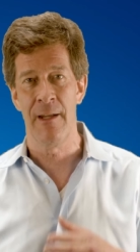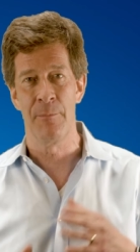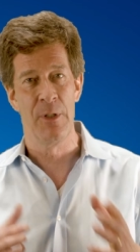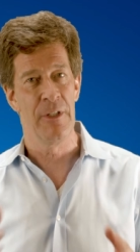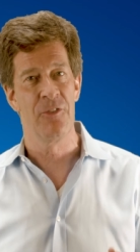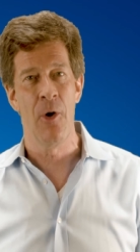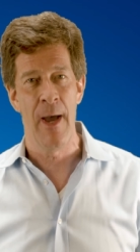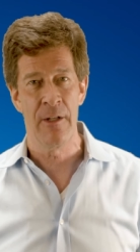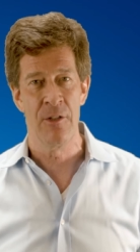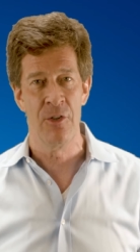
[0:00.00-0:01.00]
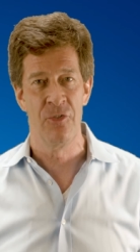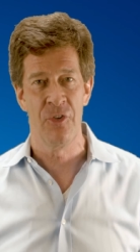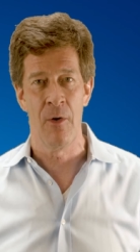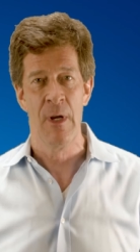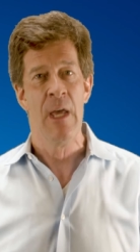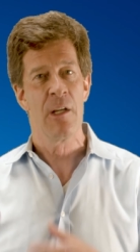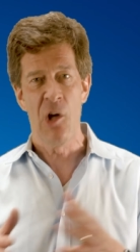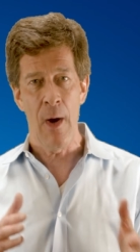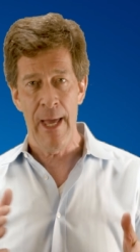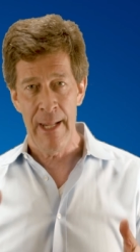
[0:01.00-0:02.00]
yet, please go ahead and do so.
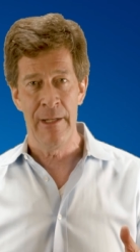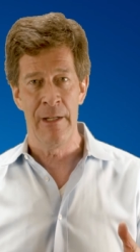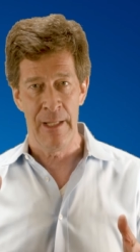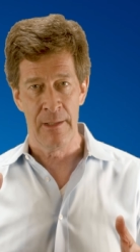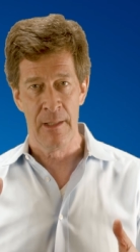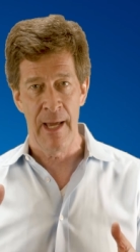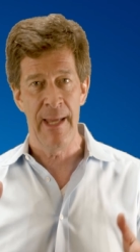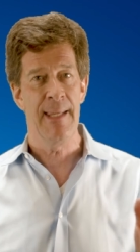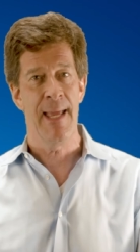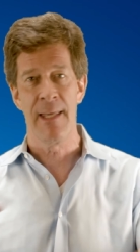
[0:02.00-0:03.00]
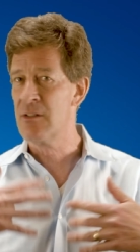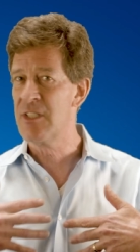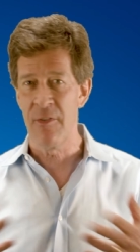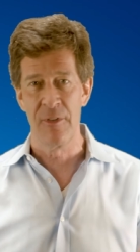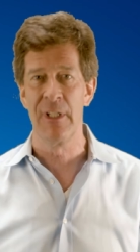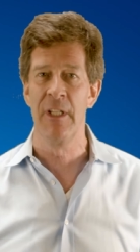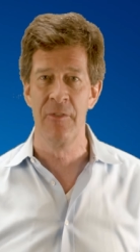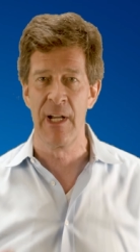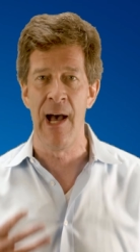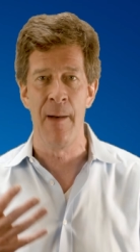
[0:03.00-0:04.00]
Go ahead and hit like and definitely
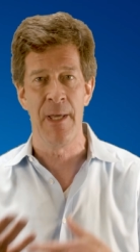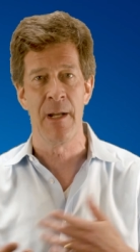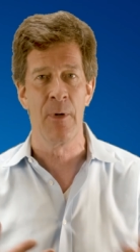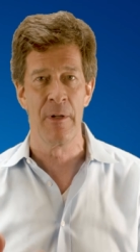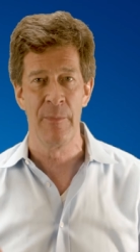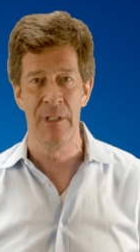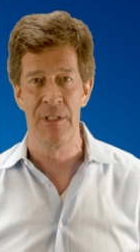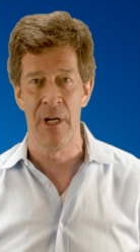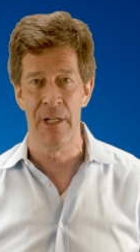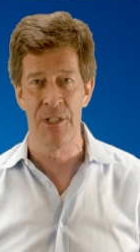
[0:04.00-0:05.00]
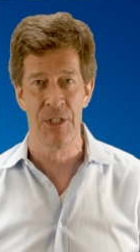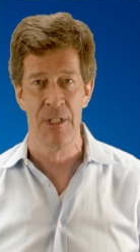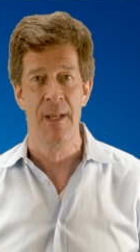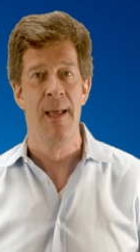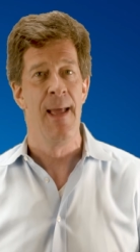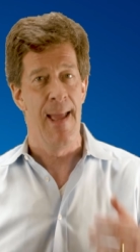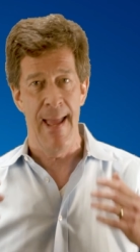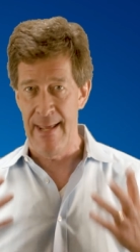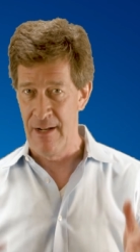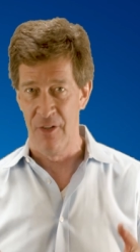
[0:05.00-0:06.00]
leave a comment. I want to be in touch
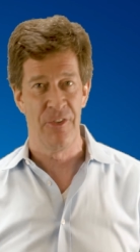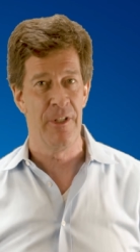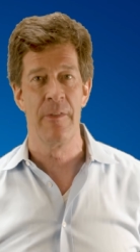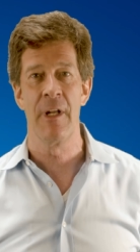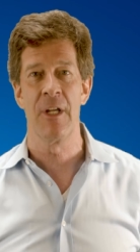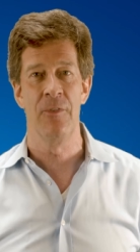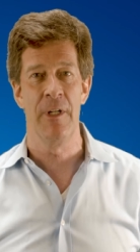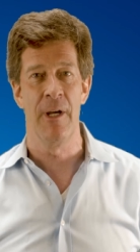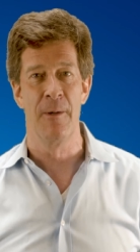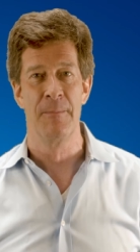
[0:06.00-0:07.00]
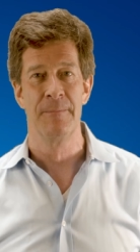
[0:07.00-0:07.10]
and I'll see you in the next video.